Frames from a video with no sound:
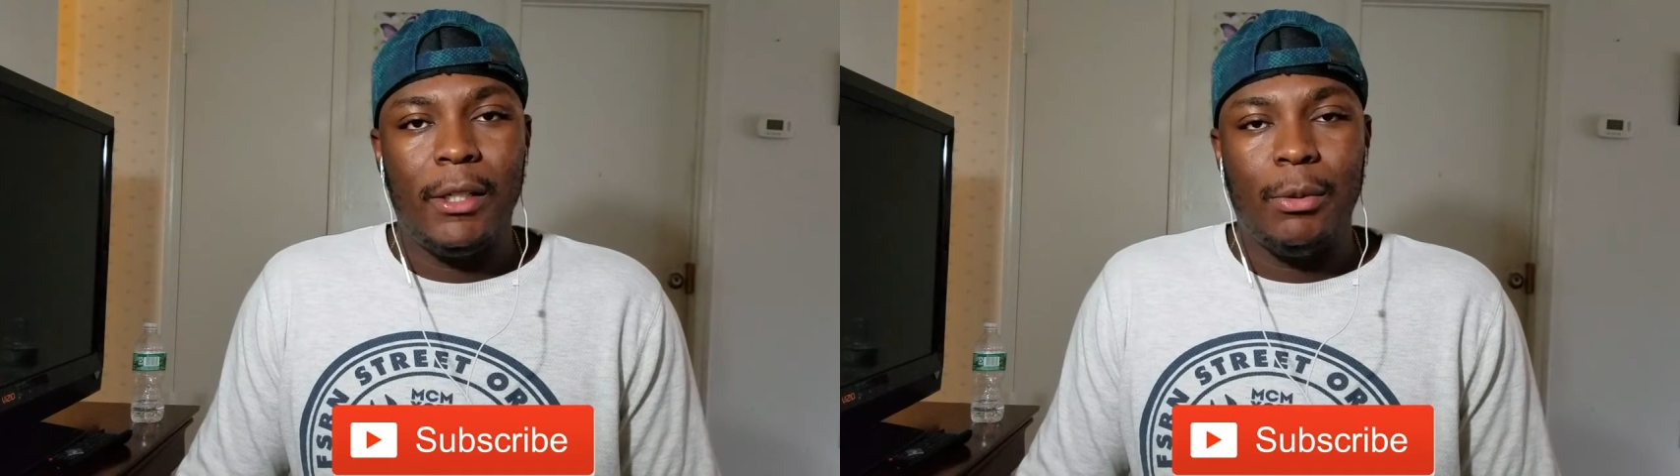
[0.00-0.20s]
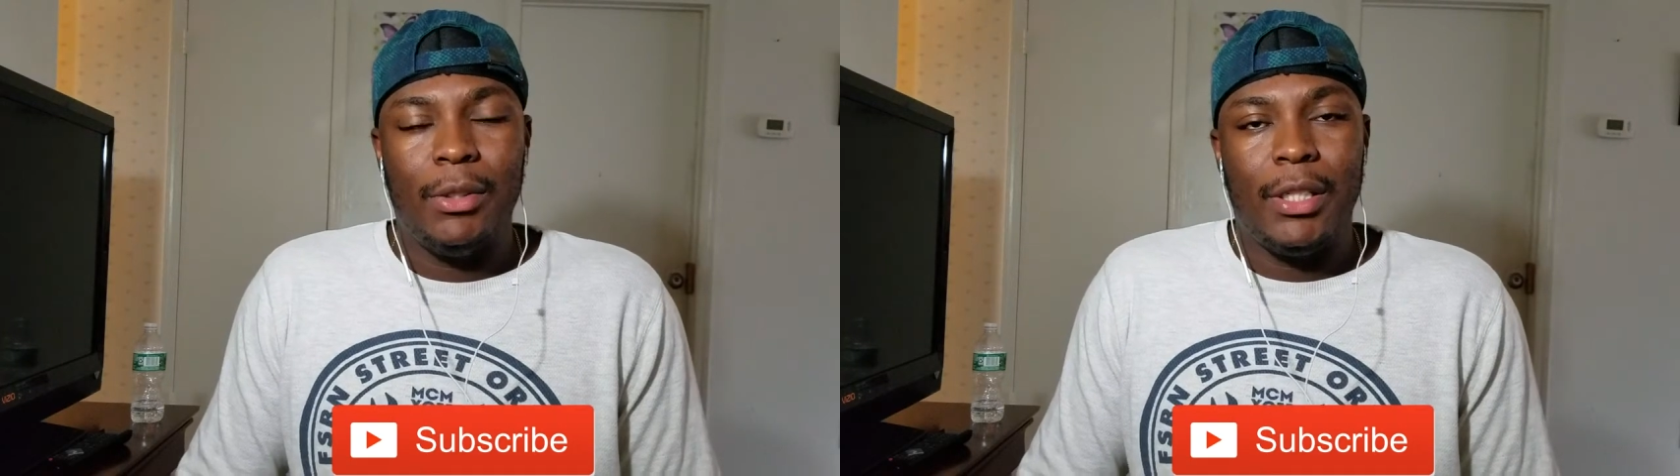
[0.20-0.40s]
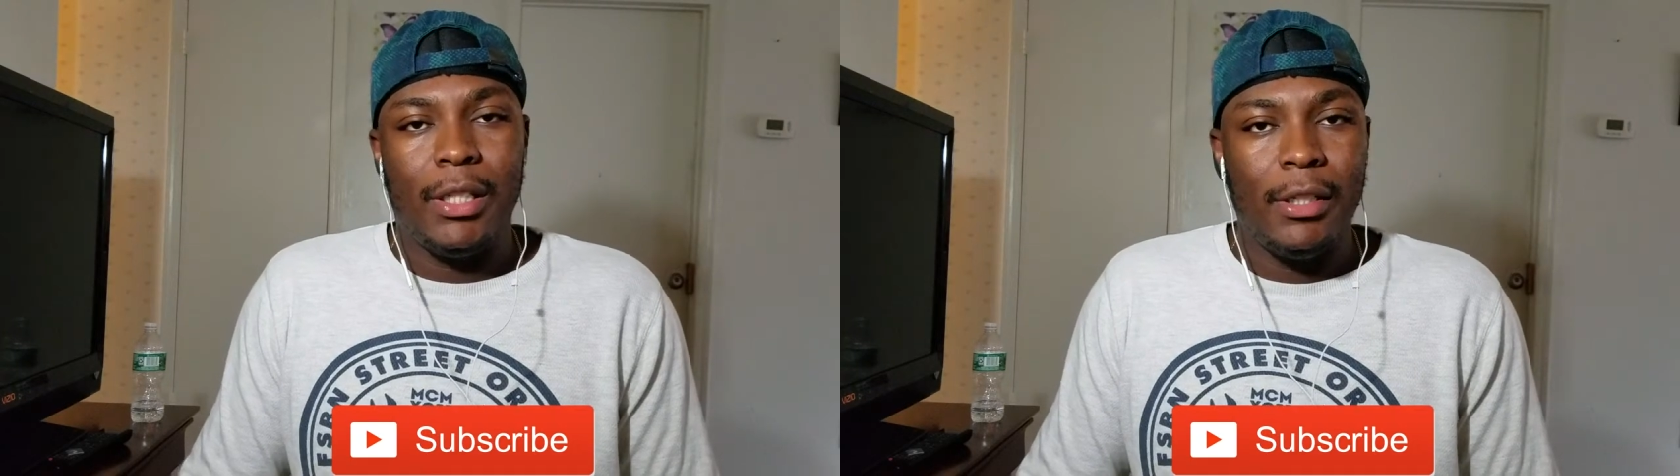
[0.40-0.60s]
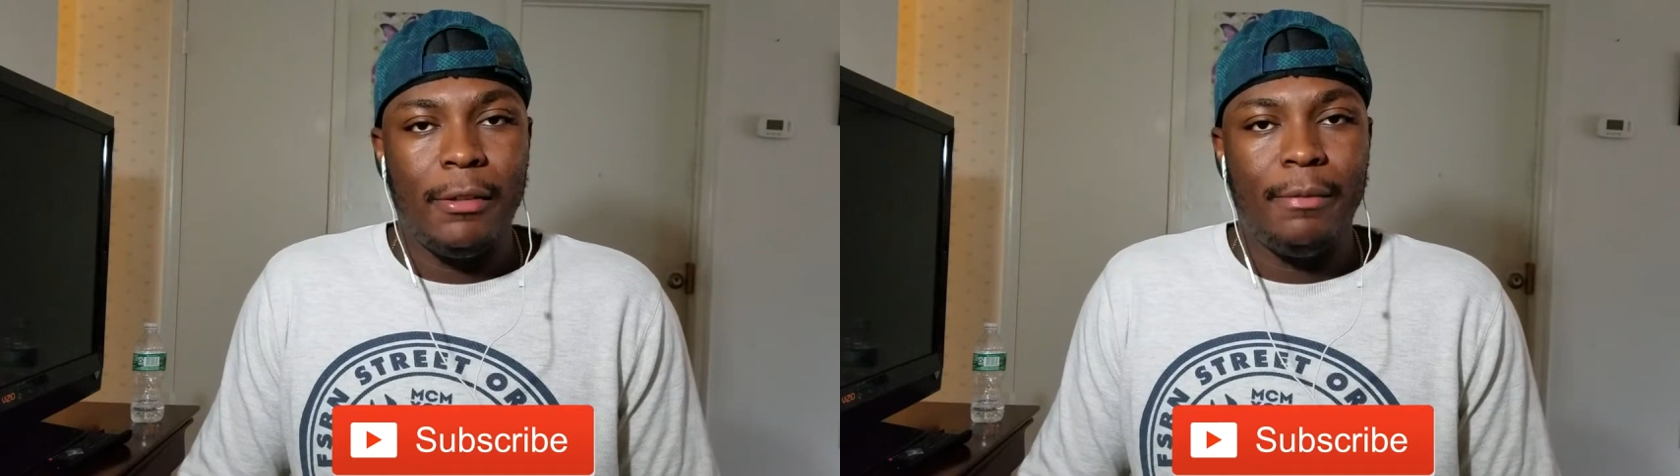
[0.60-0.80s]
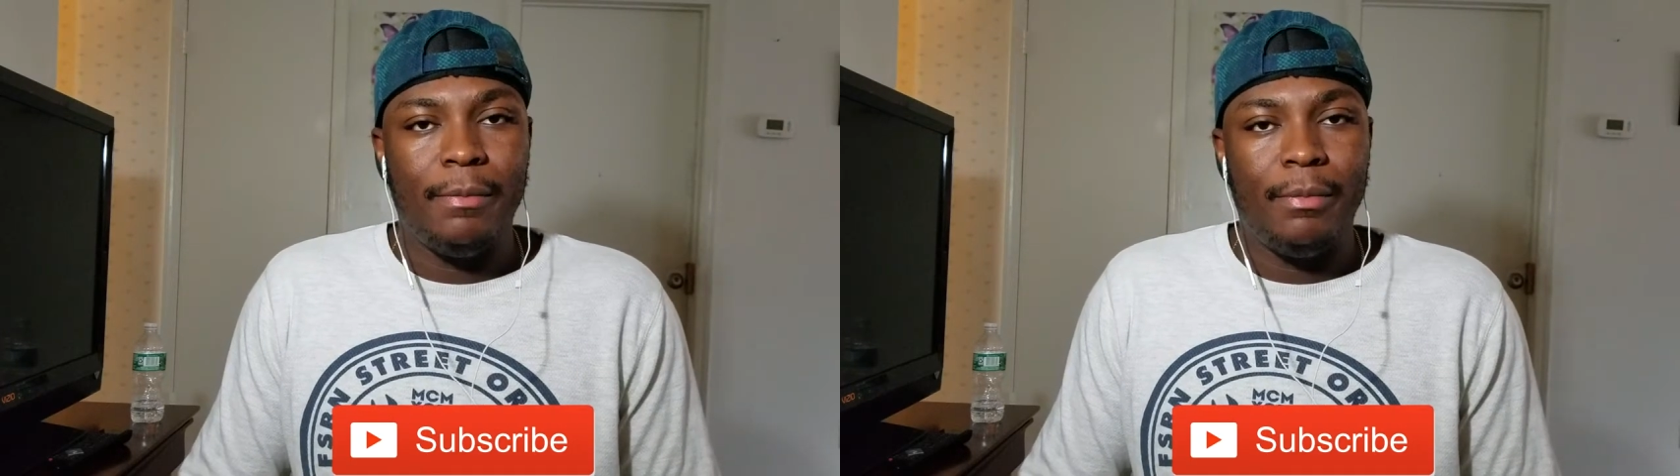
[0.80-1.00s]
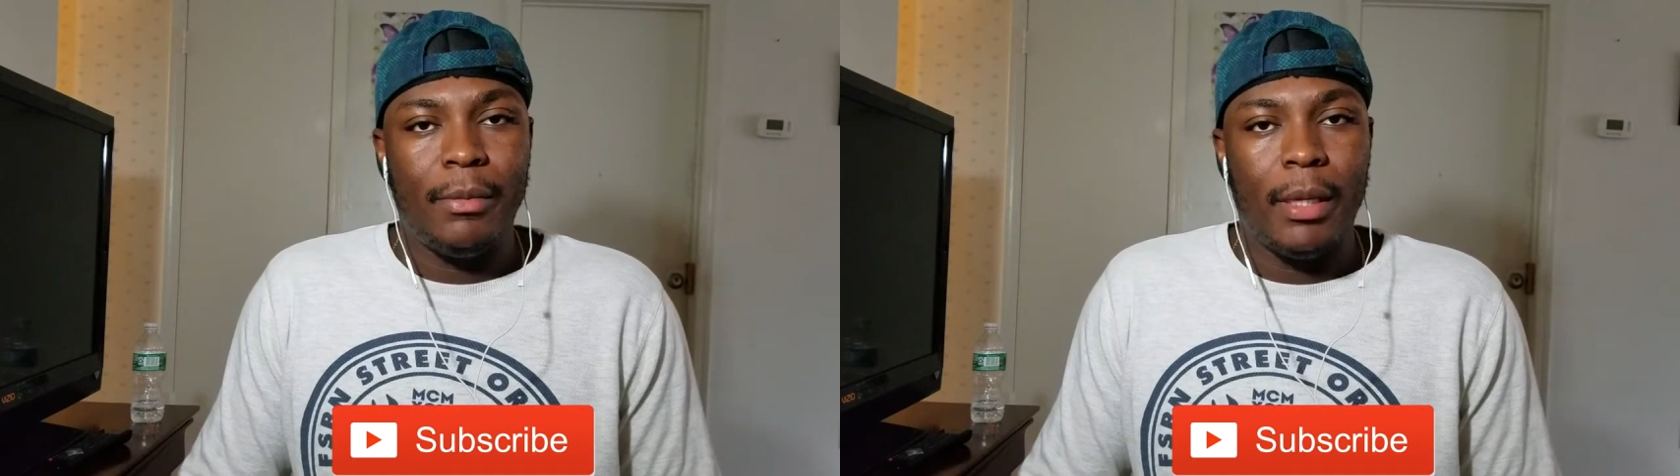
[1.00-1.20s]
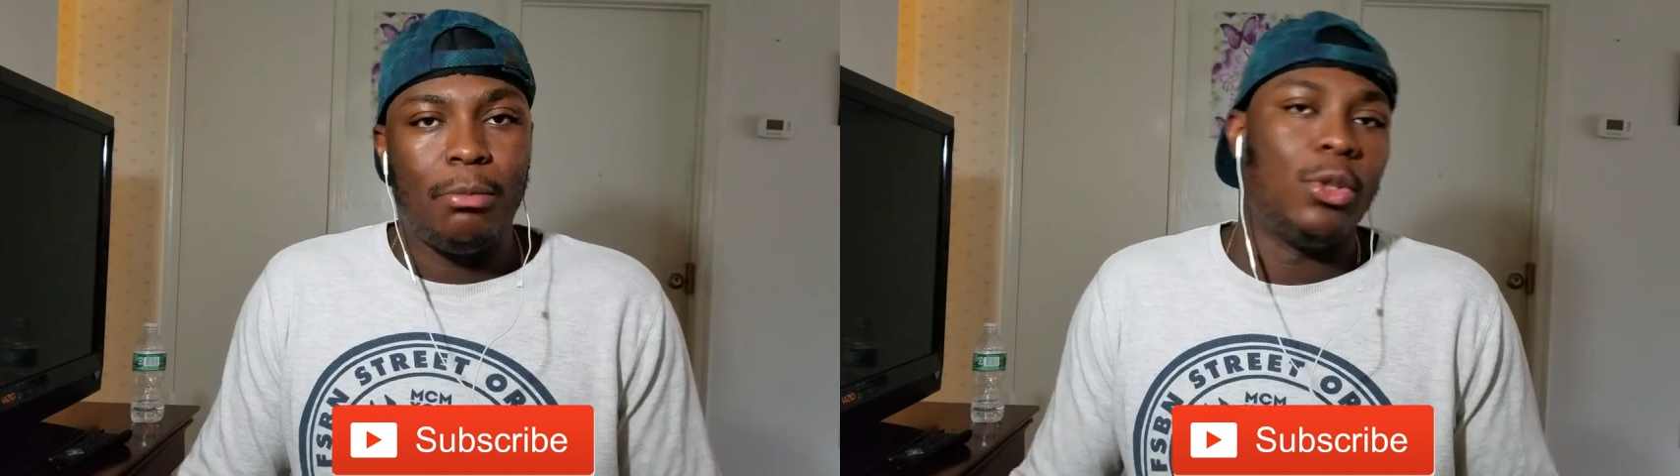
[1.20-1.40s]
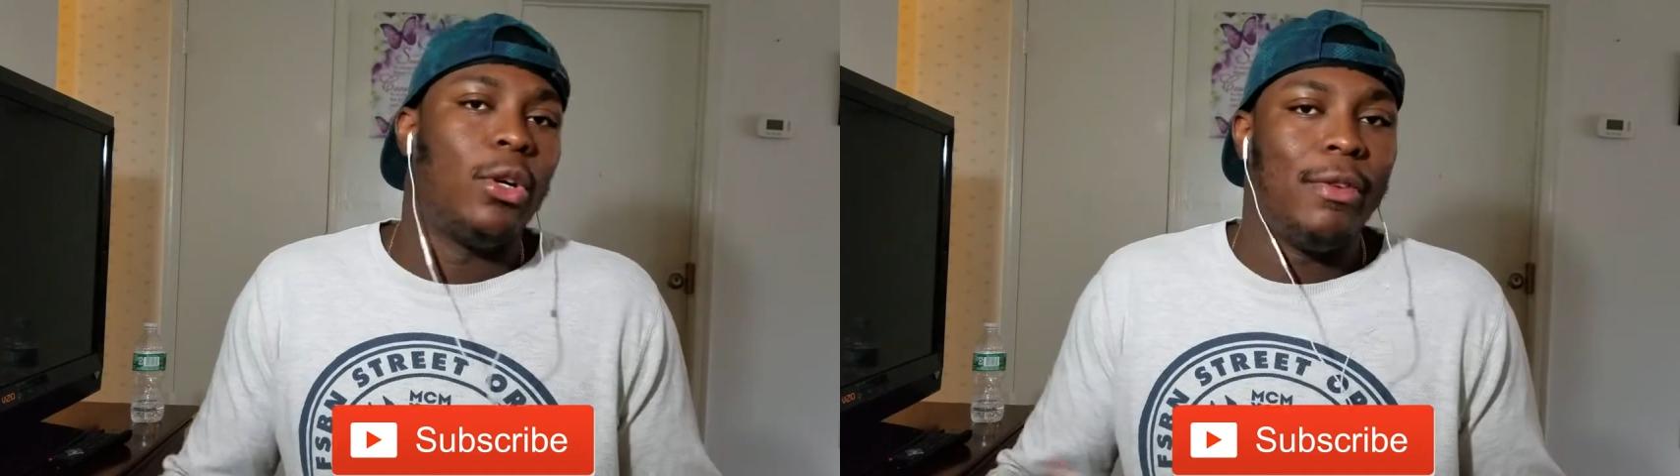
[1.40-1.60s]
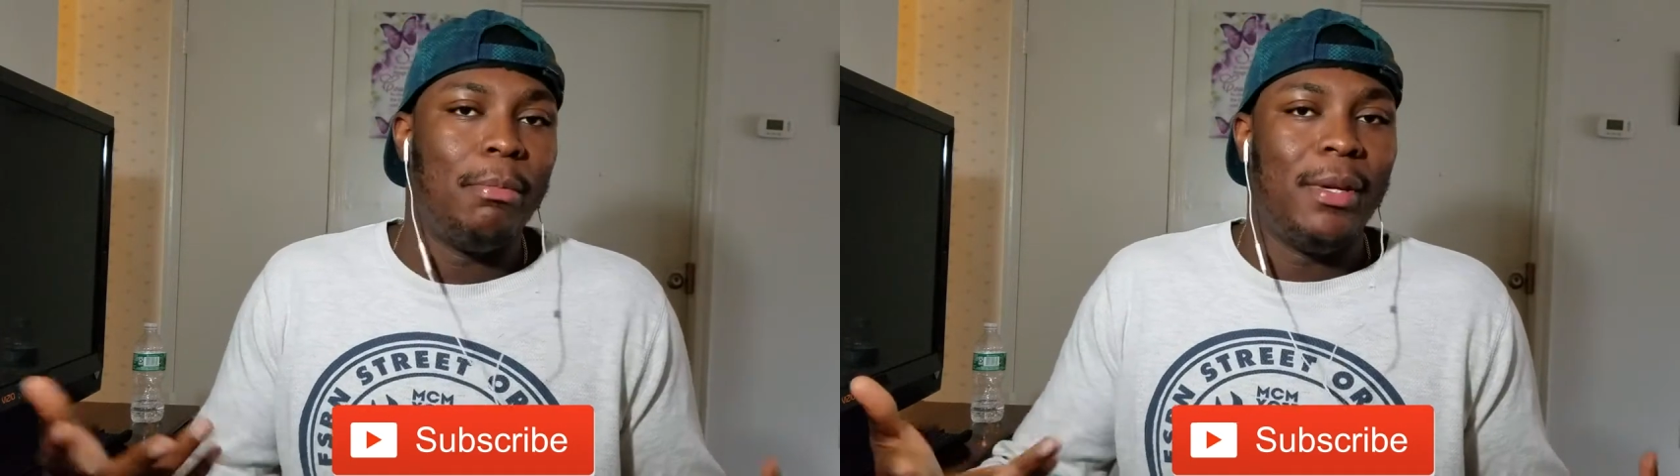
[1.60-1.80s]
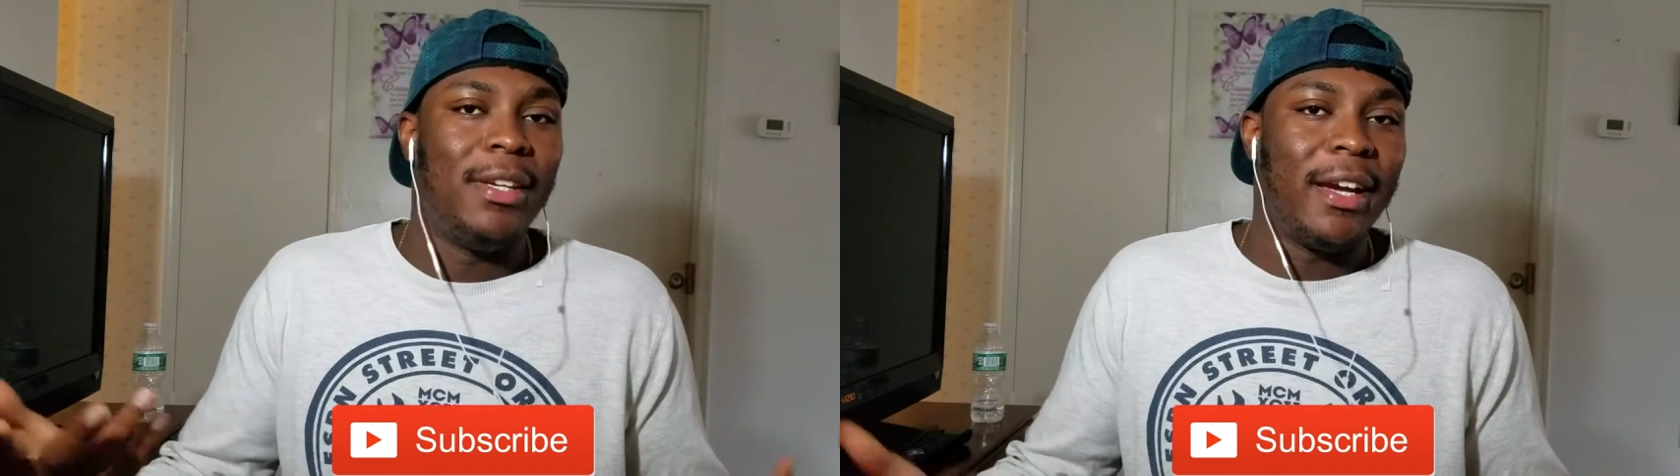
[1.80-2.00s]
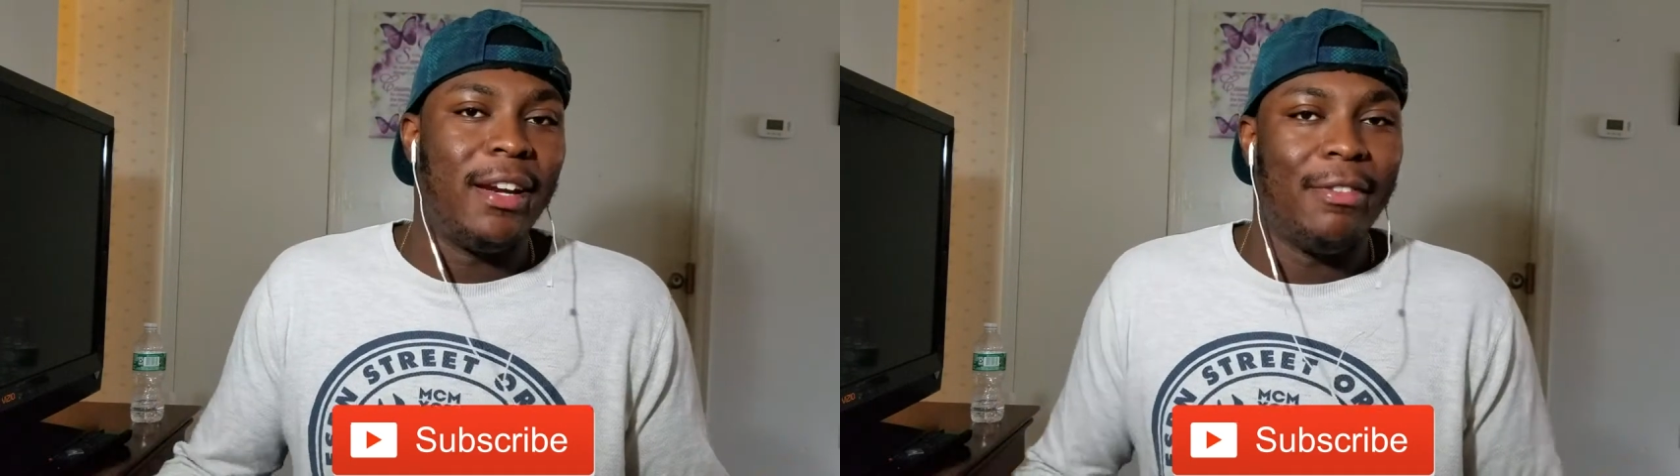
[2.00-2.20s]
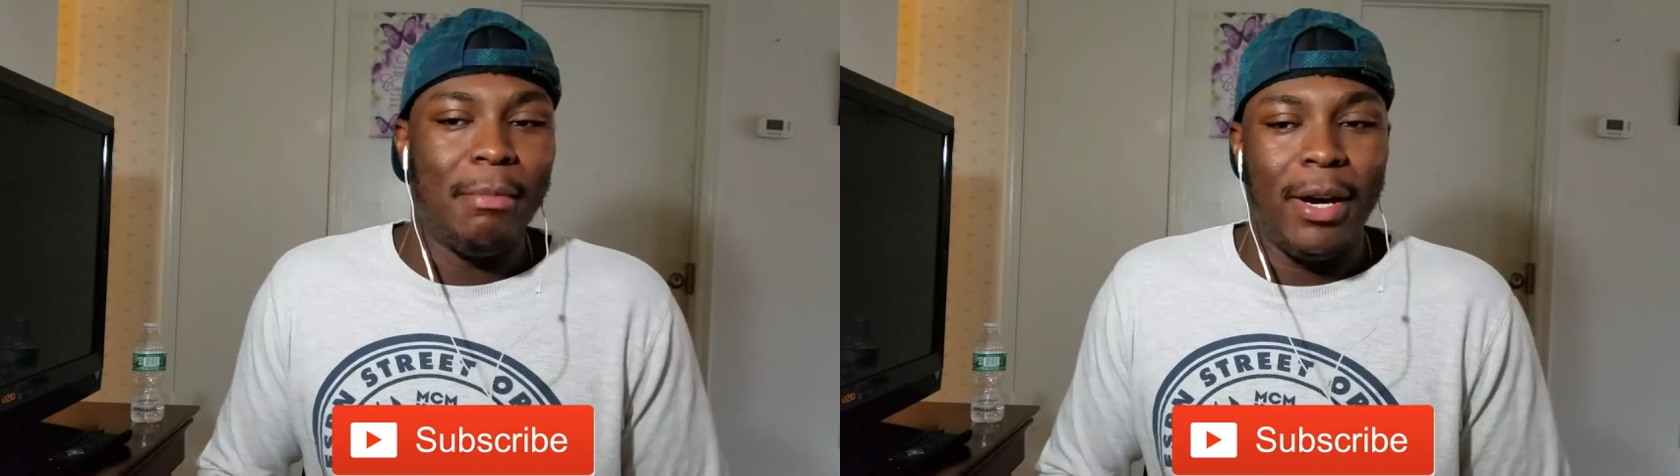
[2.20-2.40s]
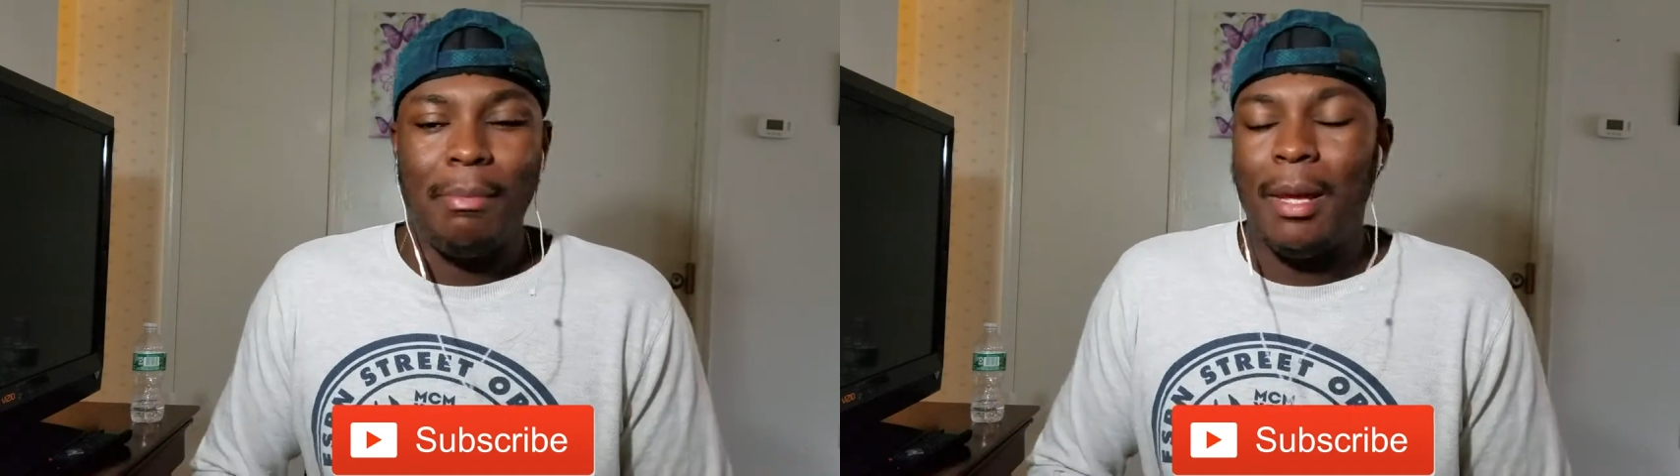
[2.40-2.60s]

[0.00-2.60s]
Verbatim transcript: We'll see. I'm sorry if I'm being negative about it.